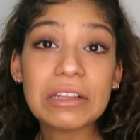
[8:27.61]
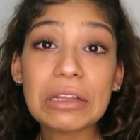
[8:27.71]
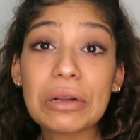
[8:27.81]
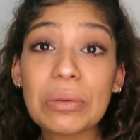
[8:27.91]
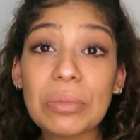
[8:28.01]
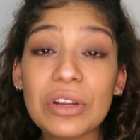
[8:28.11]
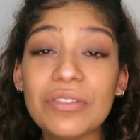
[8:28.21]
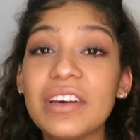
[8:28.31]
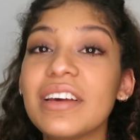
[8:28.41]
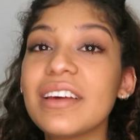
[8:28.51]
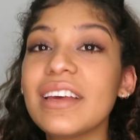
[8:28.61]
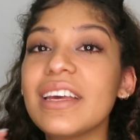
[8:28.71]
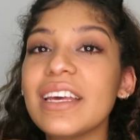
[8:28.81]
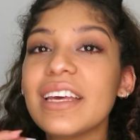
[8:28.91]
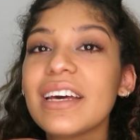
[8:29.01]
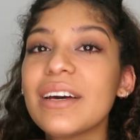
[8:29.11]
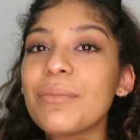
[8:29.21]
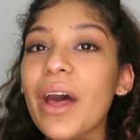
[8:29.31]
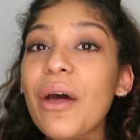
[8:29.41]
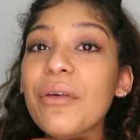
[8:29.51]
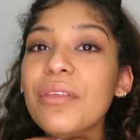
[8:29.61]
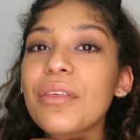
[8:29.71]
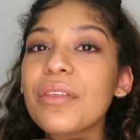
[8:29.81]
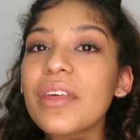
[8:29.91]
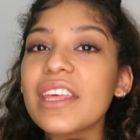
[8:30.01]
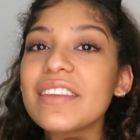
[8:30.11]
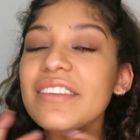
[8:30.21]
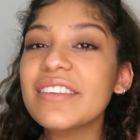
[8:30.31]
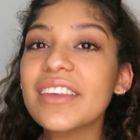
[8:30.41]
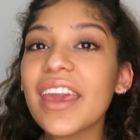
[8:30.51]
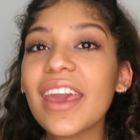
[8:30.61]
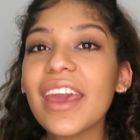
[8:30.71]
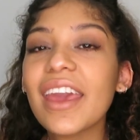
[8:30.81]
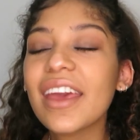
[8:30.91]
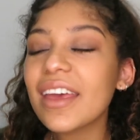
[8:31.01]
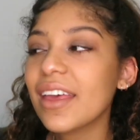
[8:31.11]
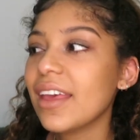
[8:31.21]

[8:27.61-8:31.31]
little bit of a health scare.